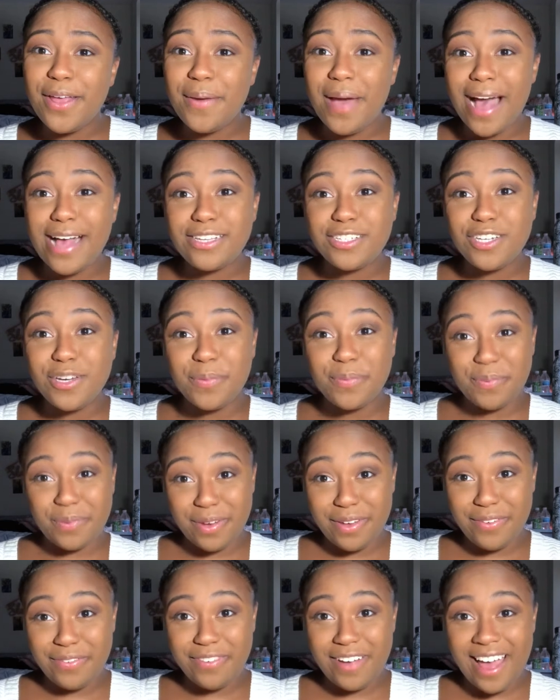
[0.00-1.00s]
ask your
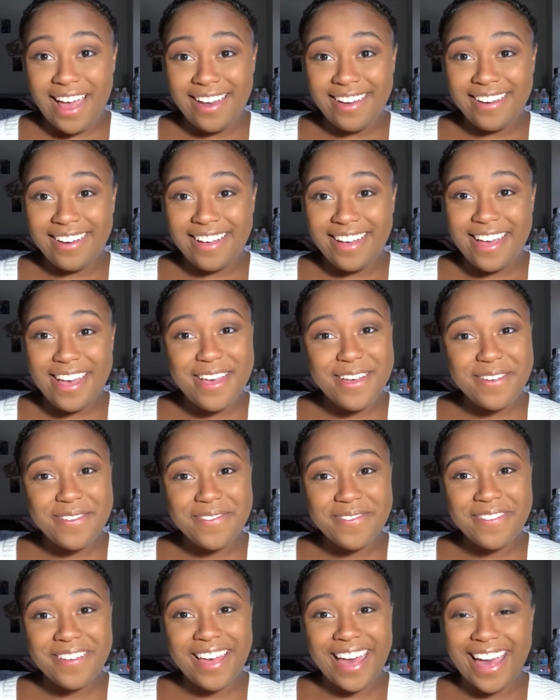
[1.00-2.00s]
boyfriend if
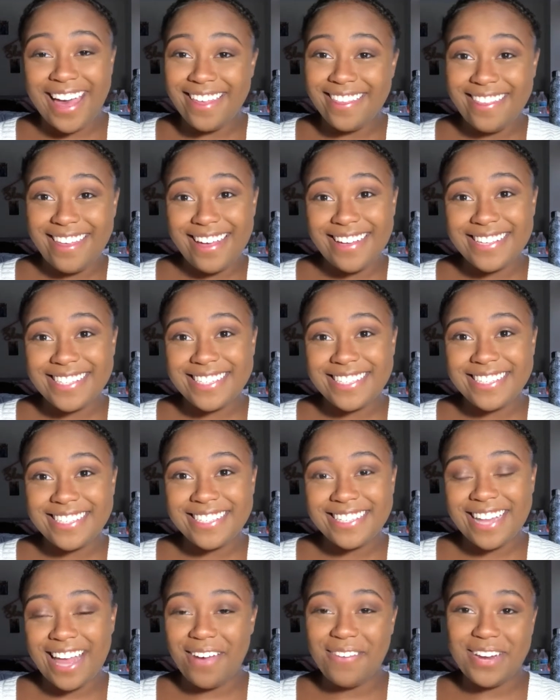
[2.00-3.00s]
he thinks,
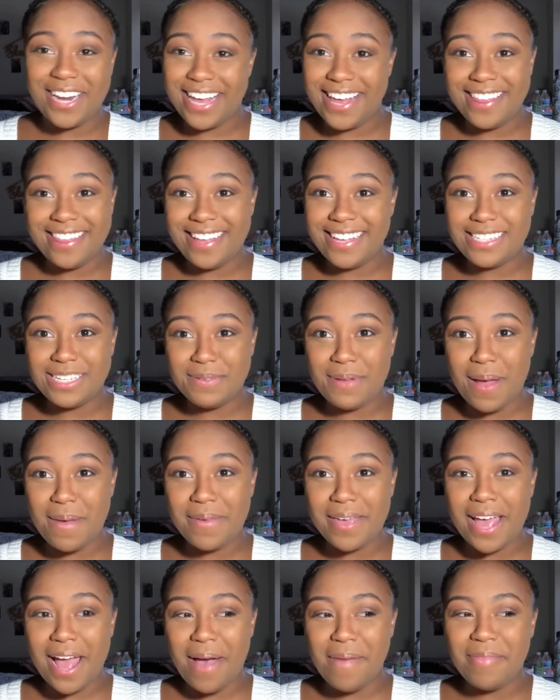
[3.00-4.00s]
like, what he thinks about
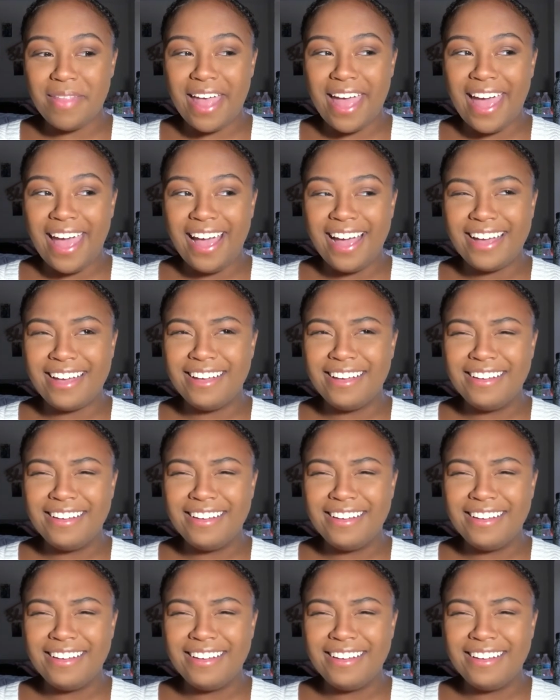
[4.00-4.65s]
me, I'm like,